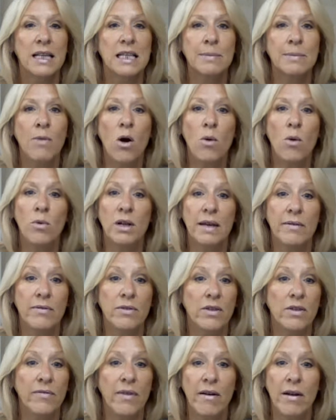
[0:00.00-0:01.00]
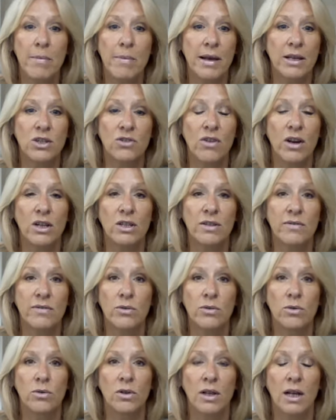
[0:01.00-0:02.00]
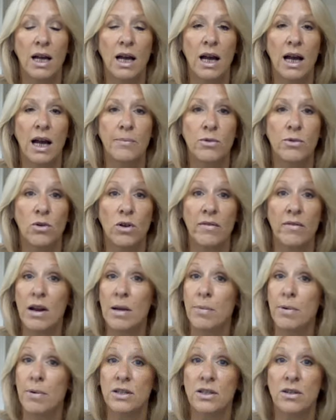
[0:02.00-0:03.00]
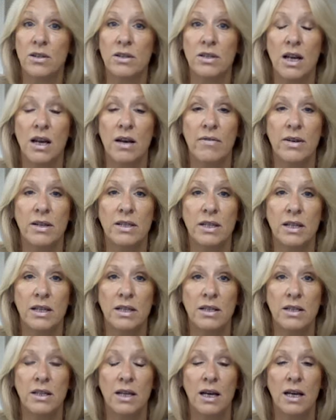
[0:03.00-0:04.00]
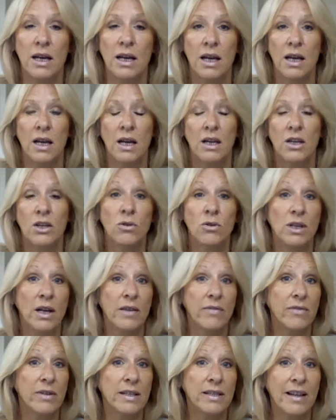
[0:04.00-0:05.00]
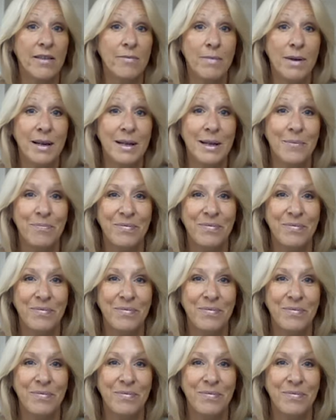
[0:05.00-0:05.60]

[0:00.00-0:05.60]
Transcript: Smart will give you the very best rate of all, you'll get very personal service, and you'll definitely save money.